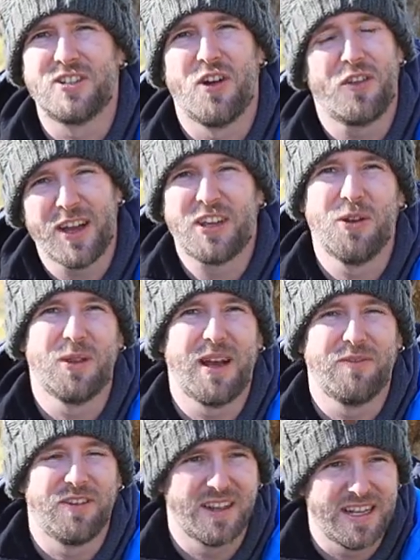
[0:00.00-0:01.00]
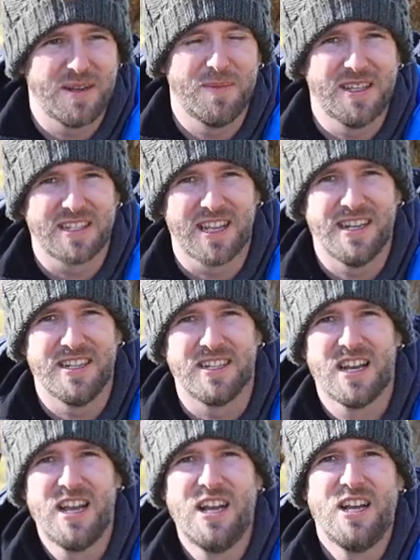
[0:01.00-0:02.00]
So thank you, Liam, for lending me this
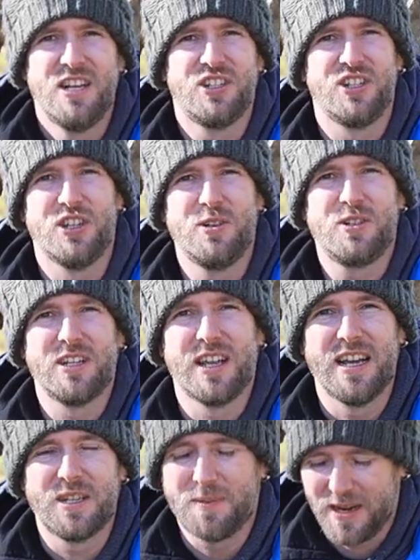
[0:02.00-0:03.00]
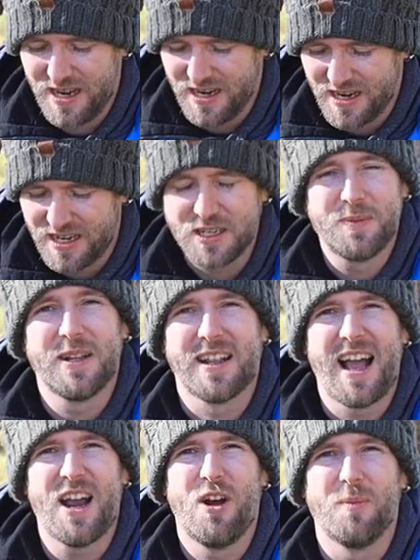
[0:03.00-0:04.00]
lens to use today. It's been, a, it's been
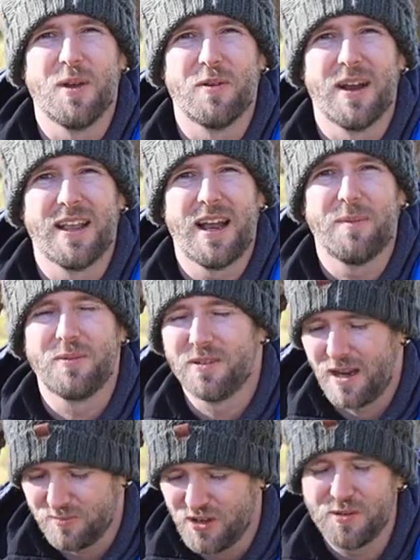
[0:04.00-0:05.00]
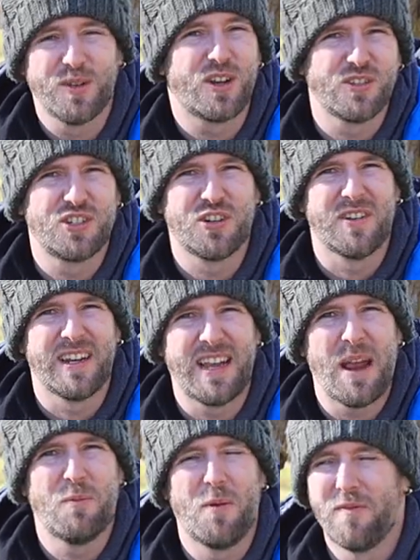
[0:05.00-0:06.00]
an eye-opener, really. I'm, I'm generally considering
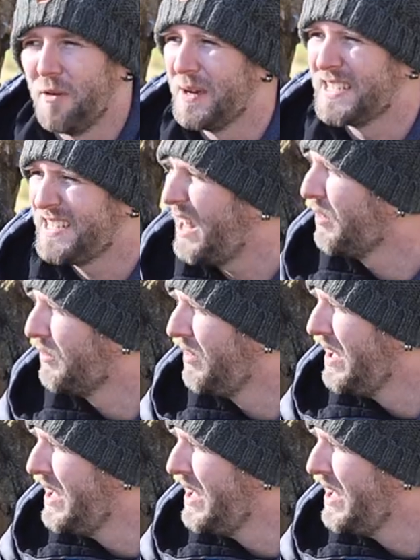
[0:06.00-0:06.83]
getting one for myself.